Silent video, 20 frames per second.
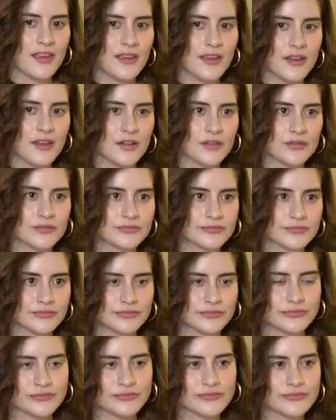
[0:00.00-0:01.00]
cheating on
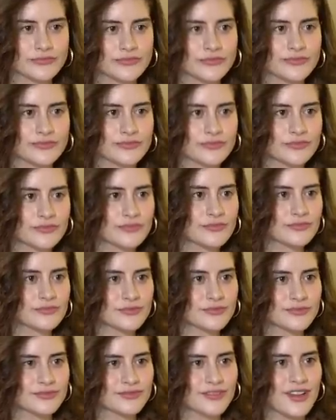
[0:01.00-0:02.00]
this ever?
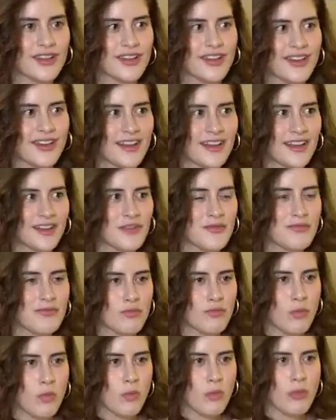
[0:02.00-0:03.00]
And then how many have
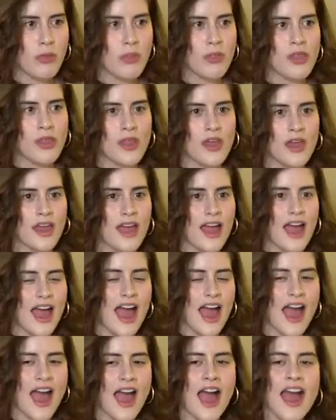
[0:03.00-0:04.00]
surprised you who've, who've
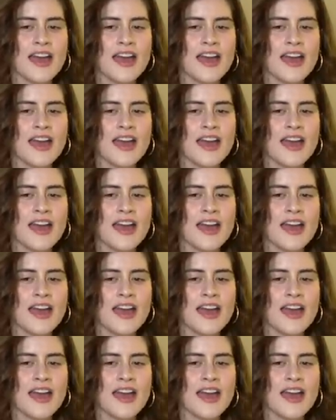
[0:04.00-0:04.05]
brought